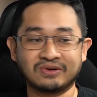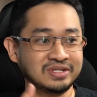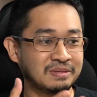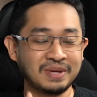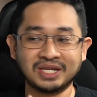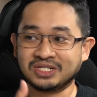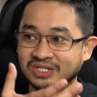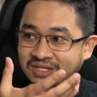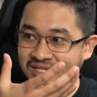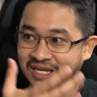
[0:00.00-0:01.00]
All the
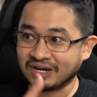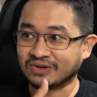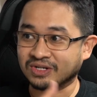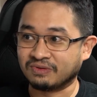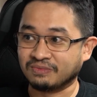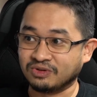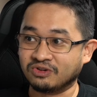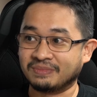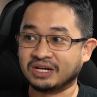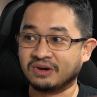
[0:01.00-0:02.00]
major telcos from
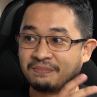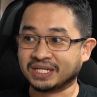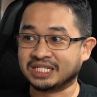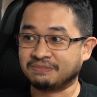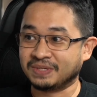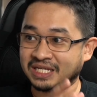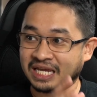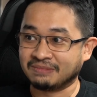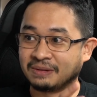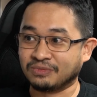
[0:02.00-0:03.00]
Europe are not participating
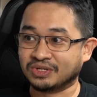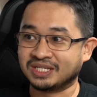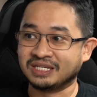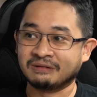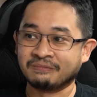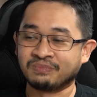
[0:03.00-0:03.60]
in MWC.